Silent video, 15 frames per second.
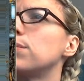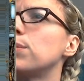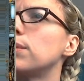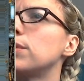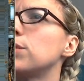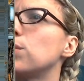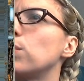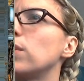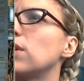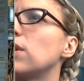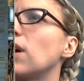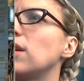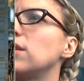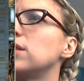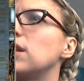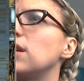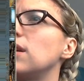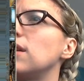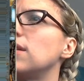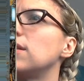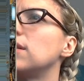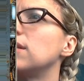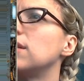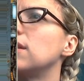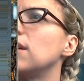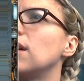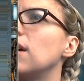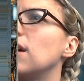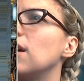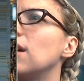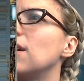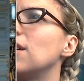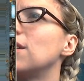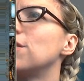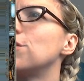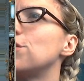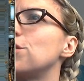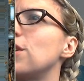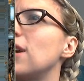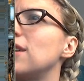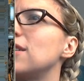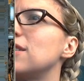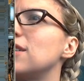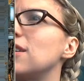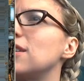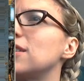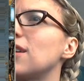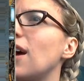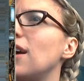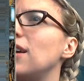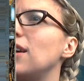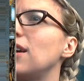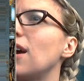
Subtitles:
put a bunch of weird colors in it. Change things, i.e.